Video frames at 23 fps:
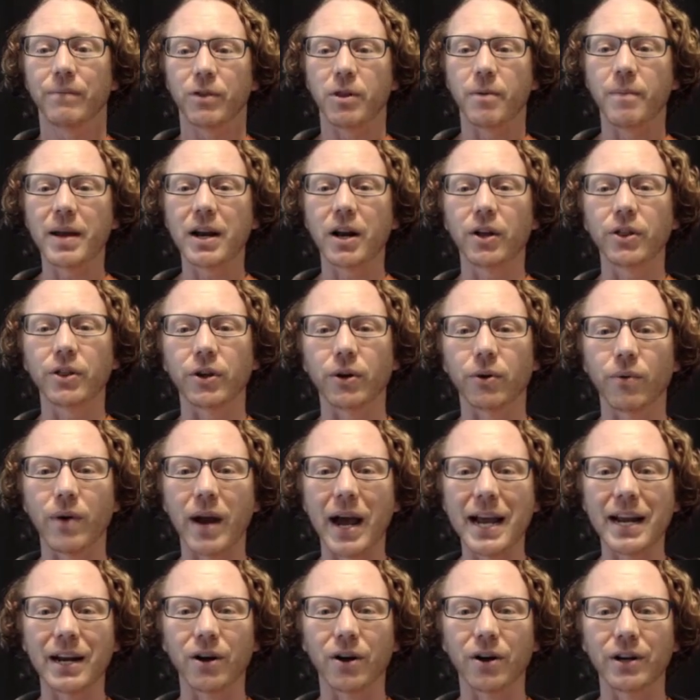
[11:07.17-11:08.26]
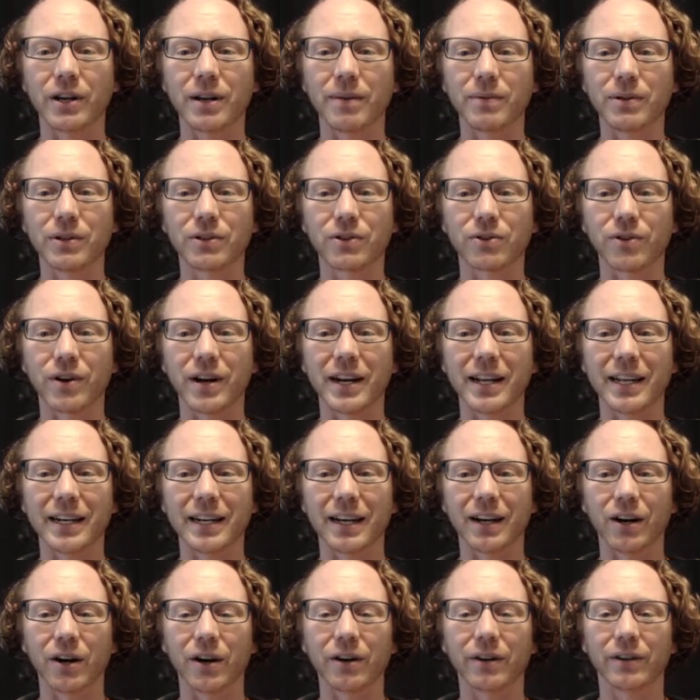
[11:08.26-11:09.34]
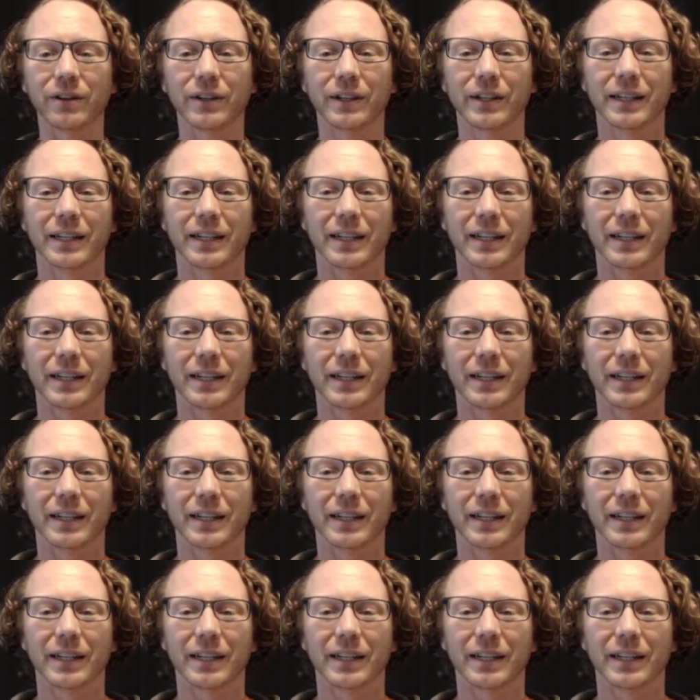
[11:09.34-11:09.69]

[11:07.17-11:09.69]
The men on the right are demonstrating are